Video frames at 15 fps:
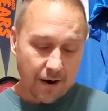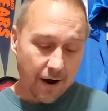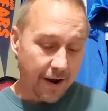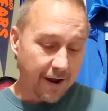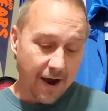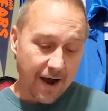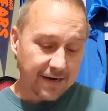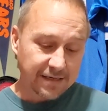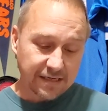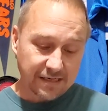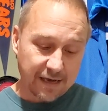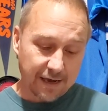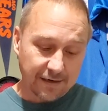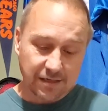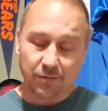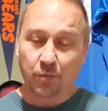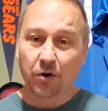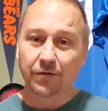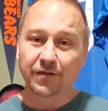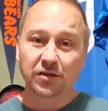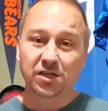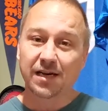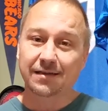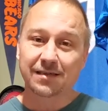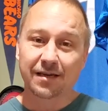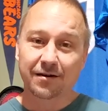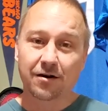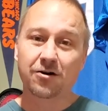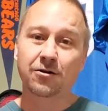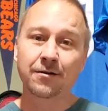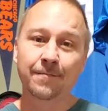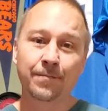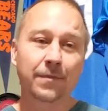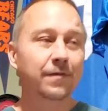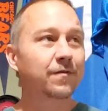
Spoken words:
I just can't support the Jets at all.